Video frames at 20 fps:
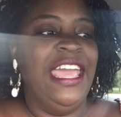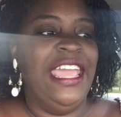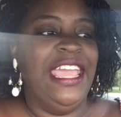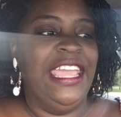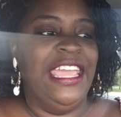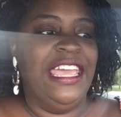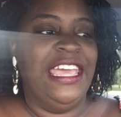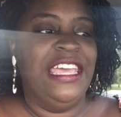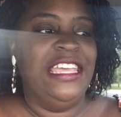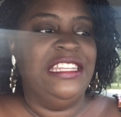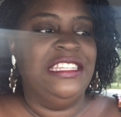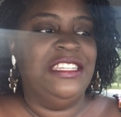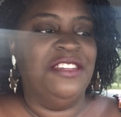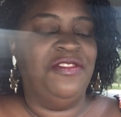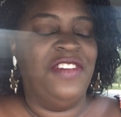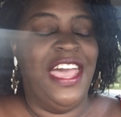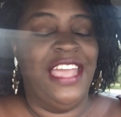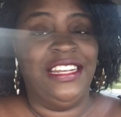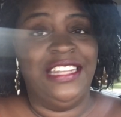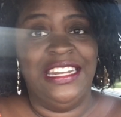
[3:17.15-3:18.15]
and the
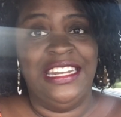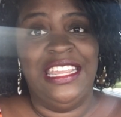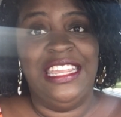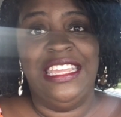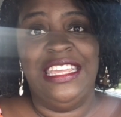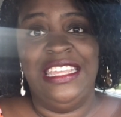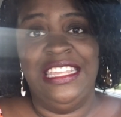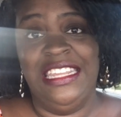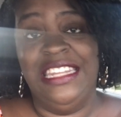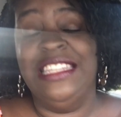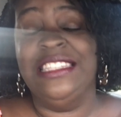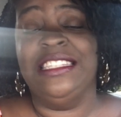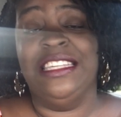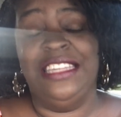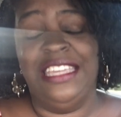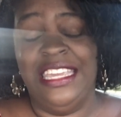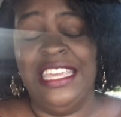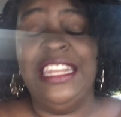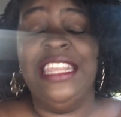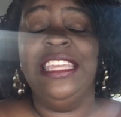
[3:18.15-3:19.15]
fact that it, it is
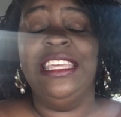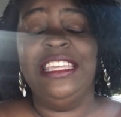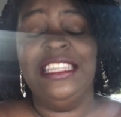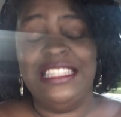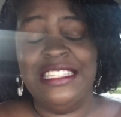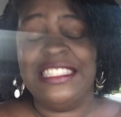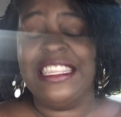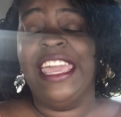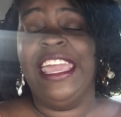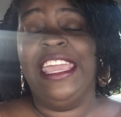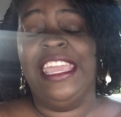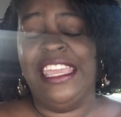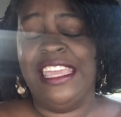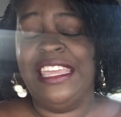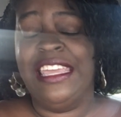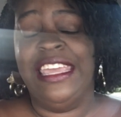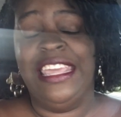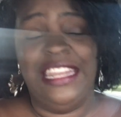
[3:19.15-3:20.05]
a it is a